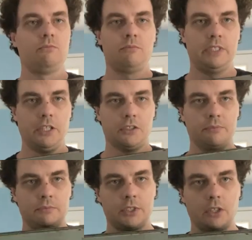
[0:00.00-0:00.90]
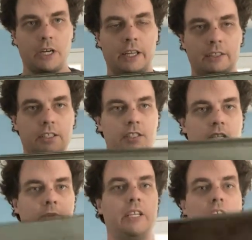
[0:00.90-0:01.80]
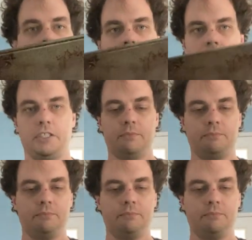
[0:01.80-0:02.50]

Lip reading: steel, so I like this upside down baking sheet.